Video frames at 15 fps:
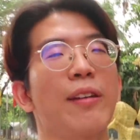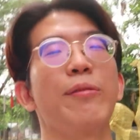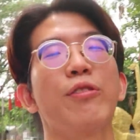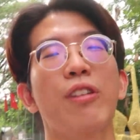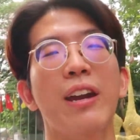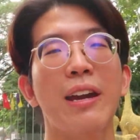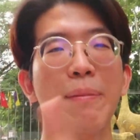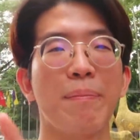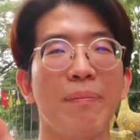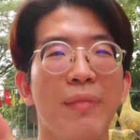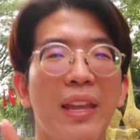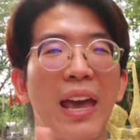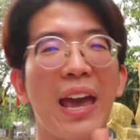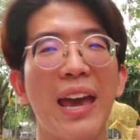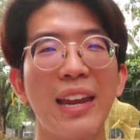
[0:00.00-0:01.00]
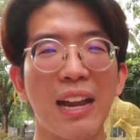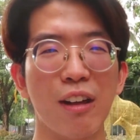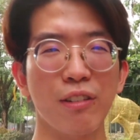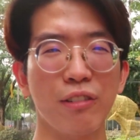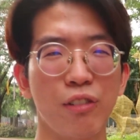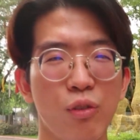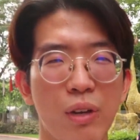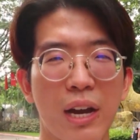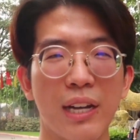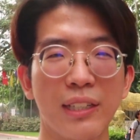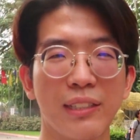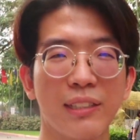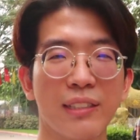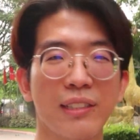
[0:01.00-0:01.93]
subscribe and I'll see you guys